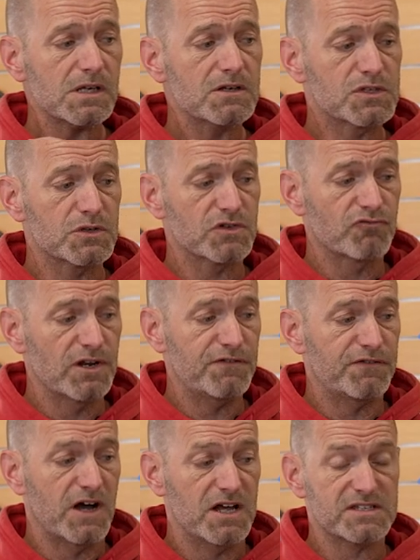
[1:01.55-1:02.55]
So it's a really
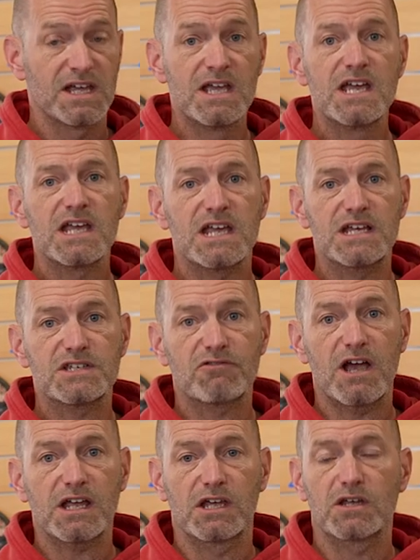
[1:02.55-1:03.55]
fast, easy
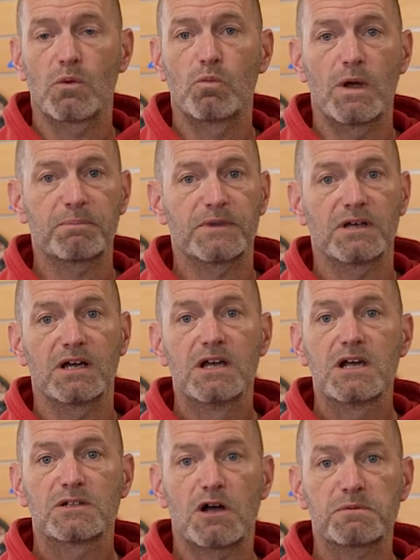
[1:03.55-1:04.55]
racket. You can whip the
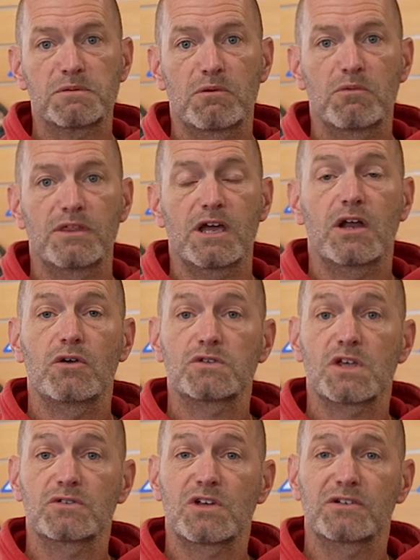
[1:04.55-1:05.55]
topspin with it, and
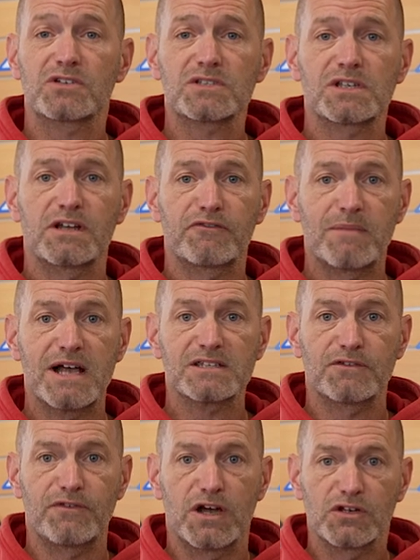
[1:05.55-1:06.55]
also it's got just enough
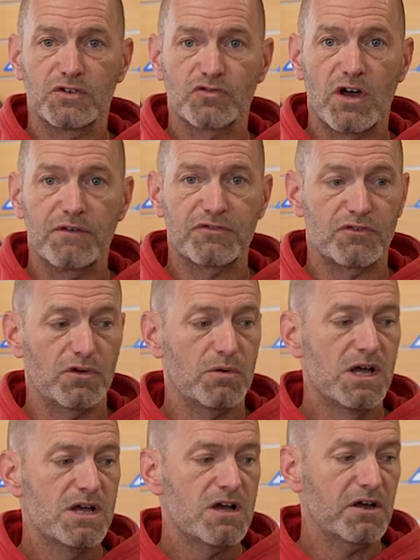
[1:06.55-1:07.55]
mass, I find, to drive
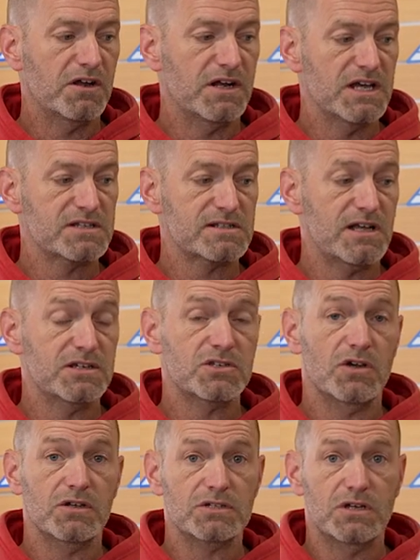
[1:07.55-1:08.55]
through on a nice slice
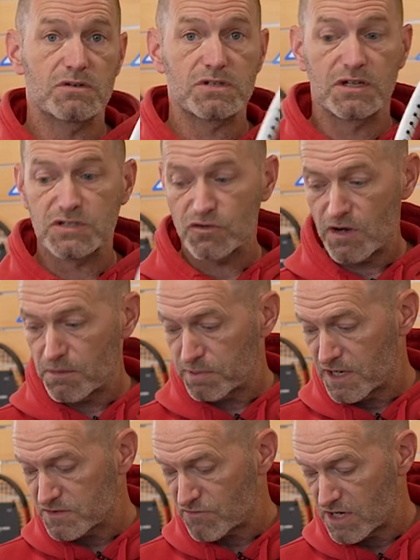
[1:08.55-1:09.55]
shot too. So it's a great
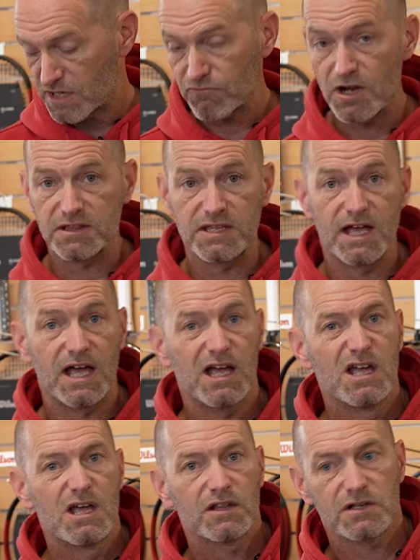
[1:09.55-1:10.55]
player's racket right
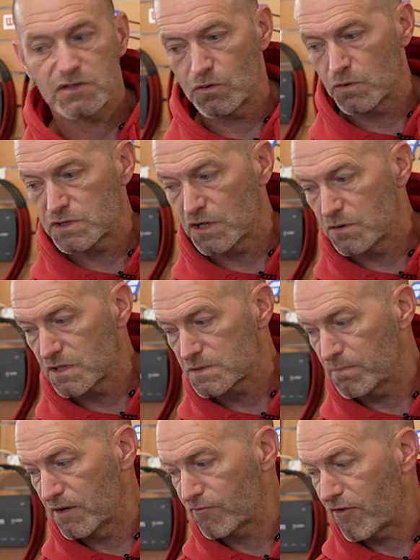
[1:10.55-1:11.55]
there that's also
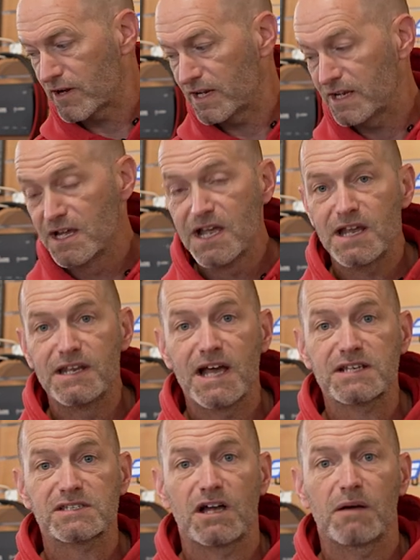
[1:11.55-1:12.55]
spin friendly.
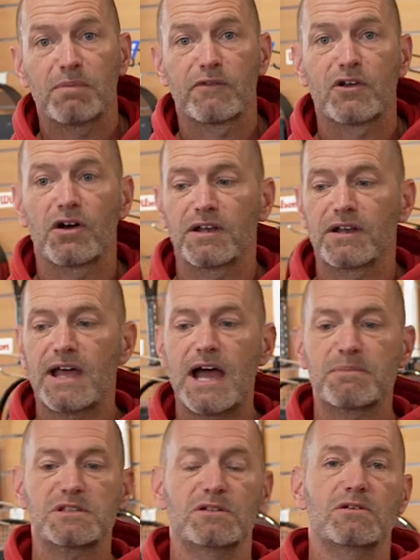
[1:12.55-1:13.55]
Next up, I've got an
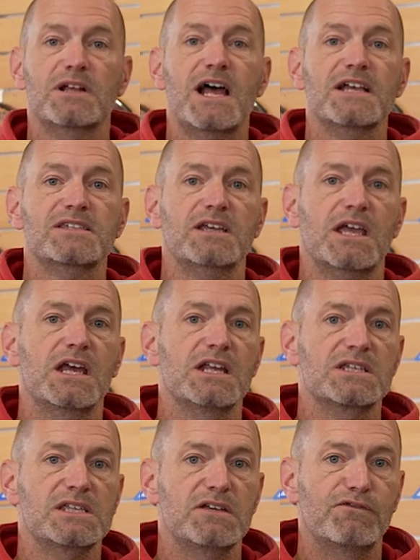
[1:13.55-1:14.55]
absolute classic, and
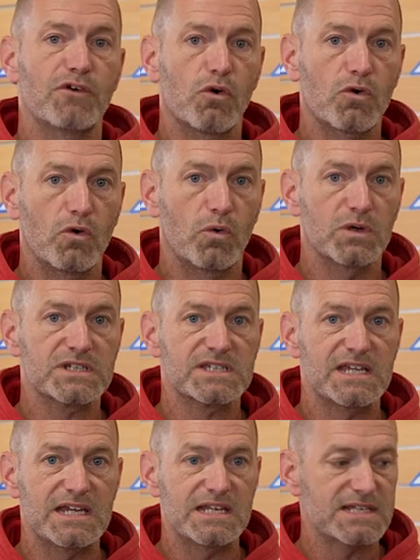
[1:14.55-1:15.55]
is the Vocal
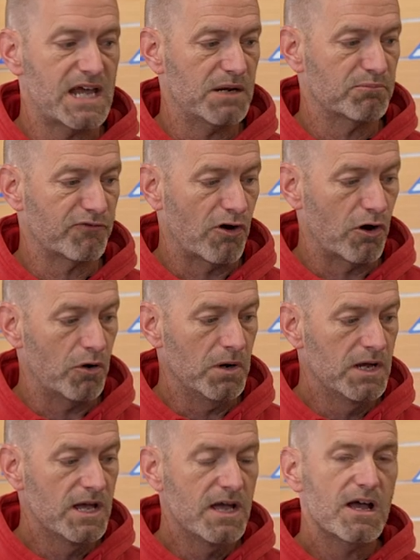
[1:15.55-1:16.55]
C10 Pro.
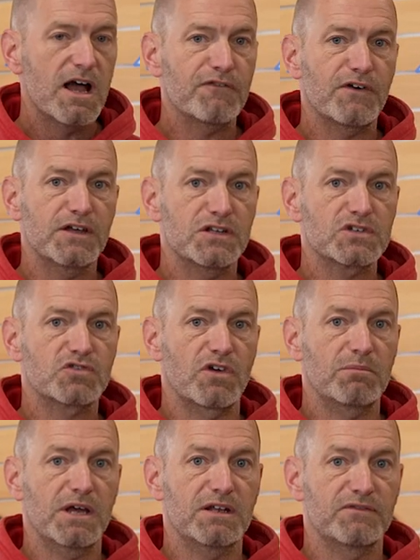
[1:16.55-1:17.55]
I find the
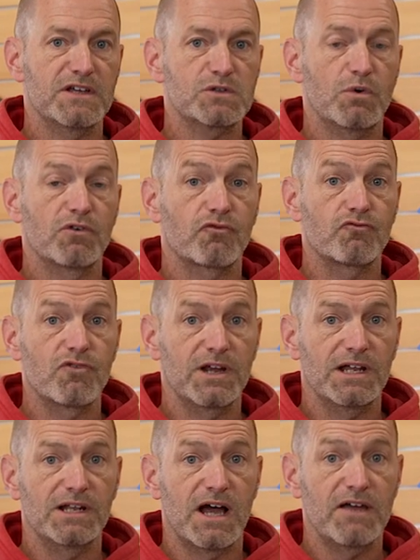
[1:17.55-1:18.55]
string bed of this one
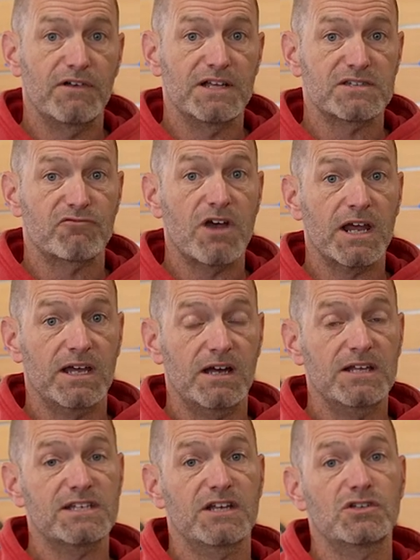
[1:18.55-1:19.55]
really lively. It's a racket
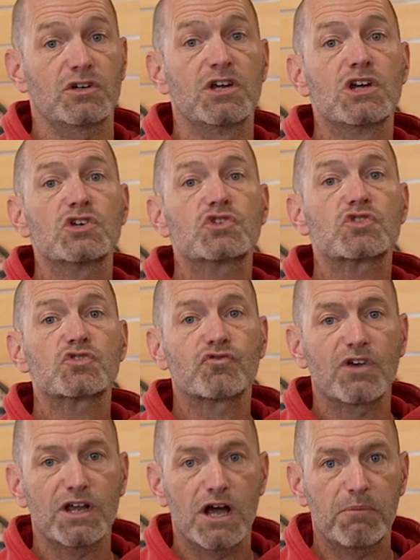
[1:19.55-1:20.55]
I tend to
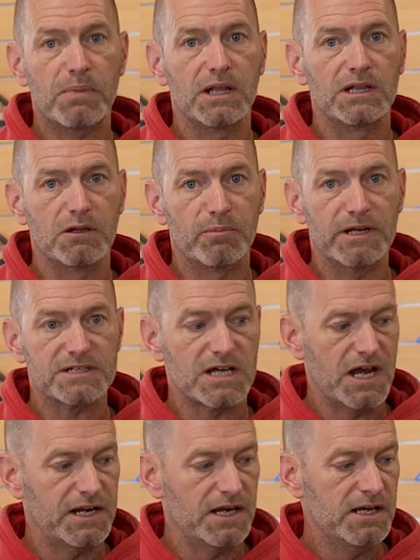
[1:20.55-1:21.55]
string up a little bit
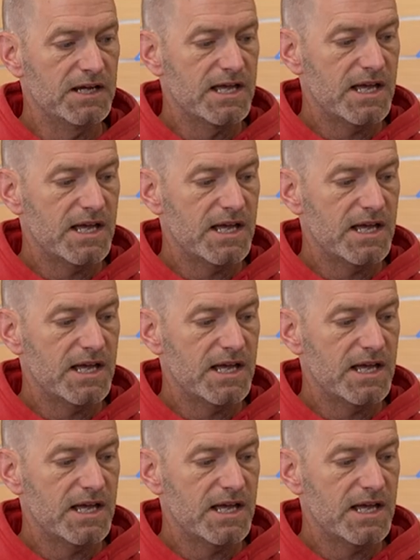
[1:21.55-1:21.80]
tighter.